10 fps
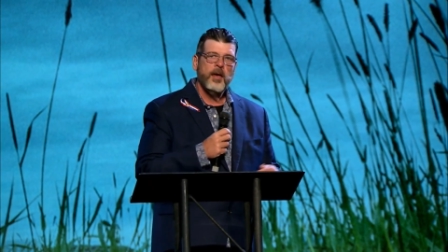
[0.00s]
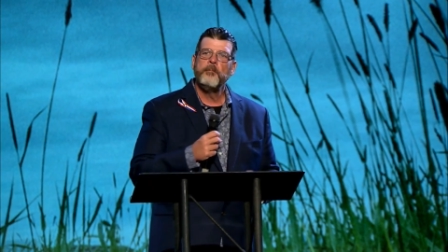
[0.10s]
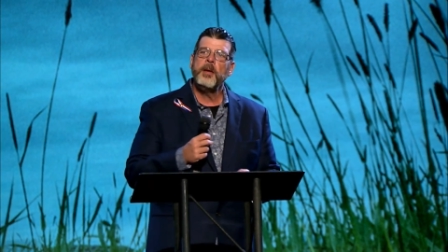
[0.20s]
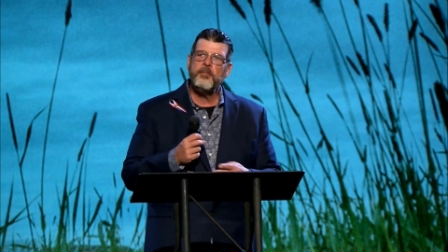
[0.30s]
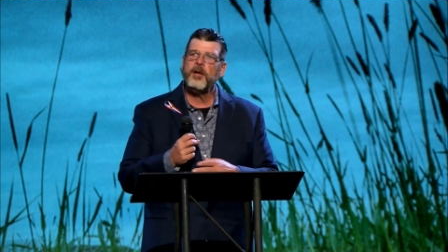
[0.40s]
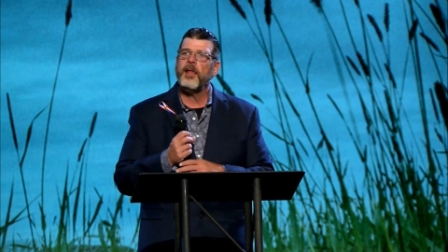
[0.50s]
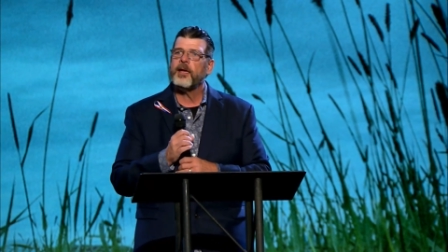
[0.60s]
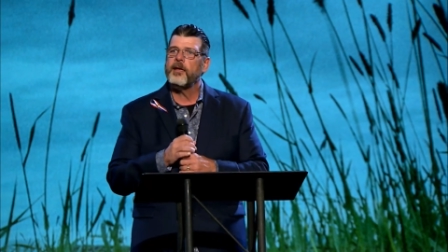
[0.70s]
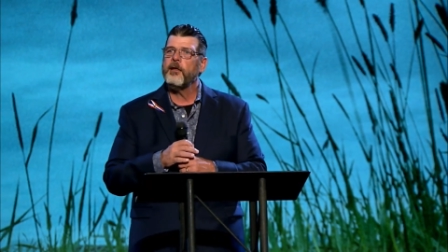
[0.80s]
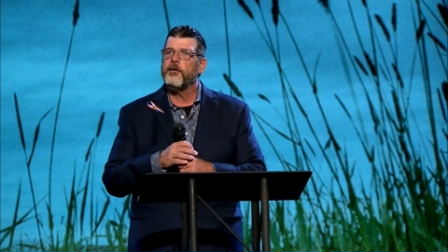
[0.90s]
memory like
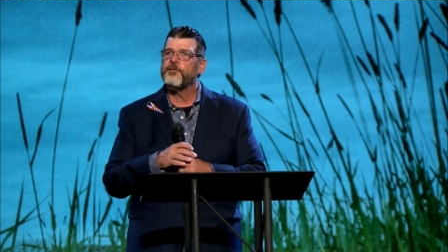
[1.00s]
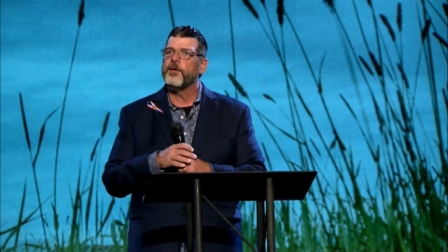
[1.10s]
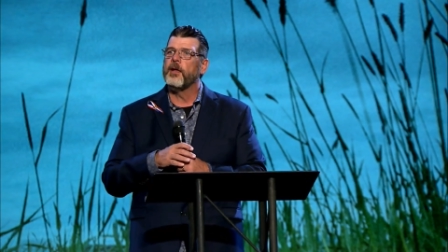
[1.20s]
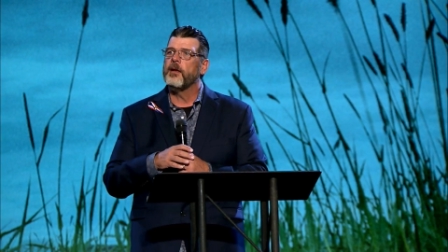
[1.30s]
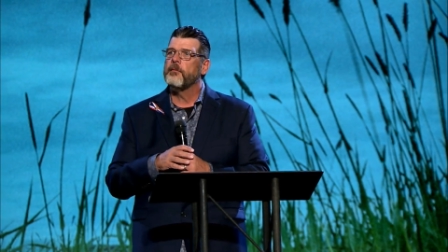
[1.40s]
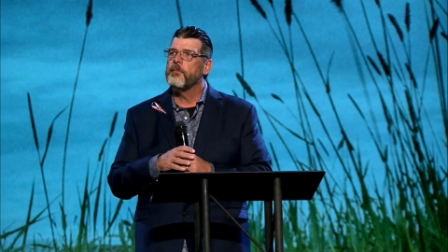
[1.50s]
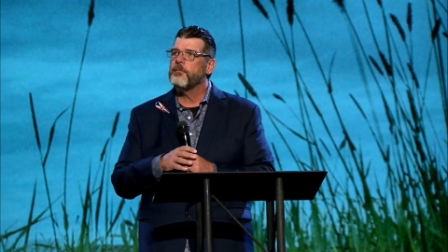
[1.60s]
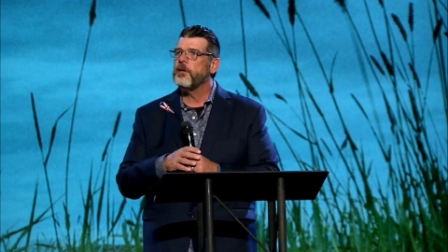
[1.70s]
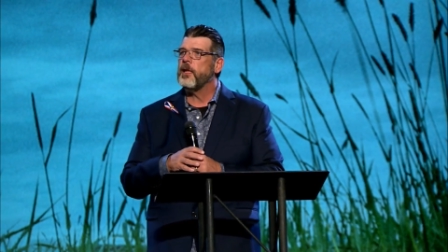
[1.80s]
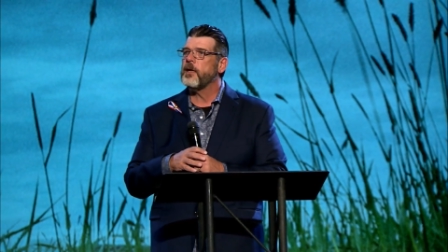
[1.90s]
an elephant,
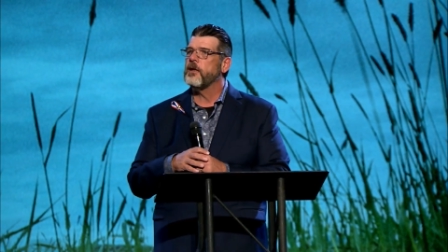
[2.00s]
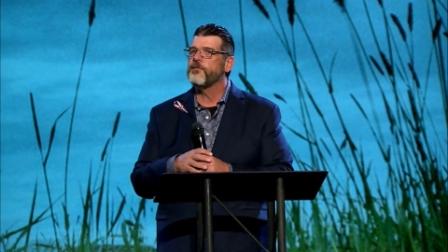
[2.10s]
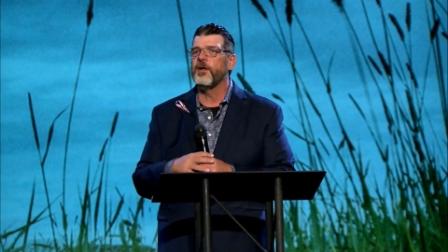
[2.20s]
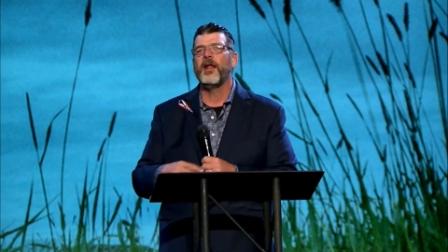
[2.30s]
memory like an elephant.